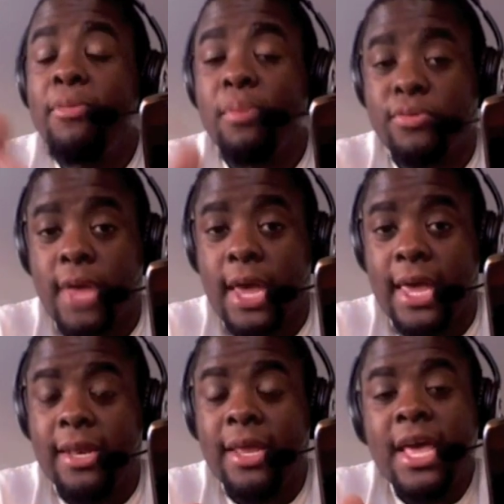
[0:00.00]
per
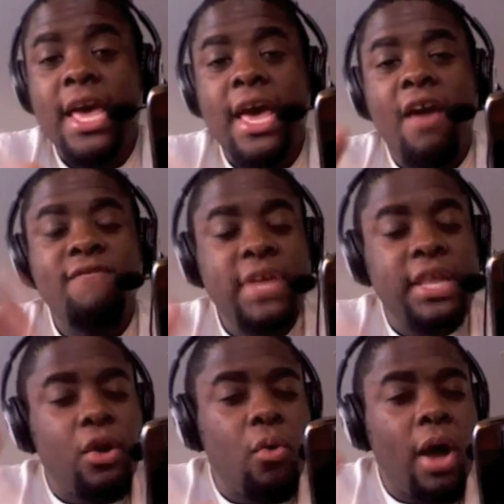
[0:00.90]
second,
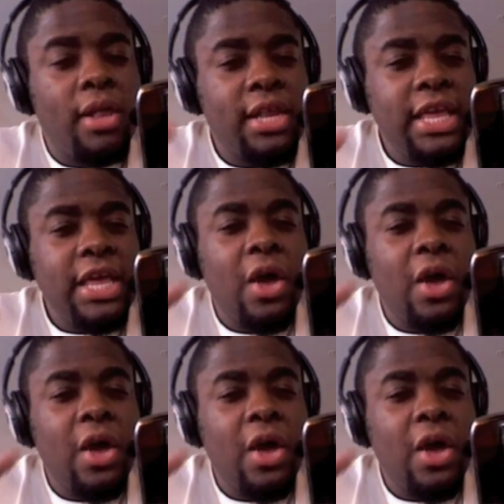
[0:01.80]
video quality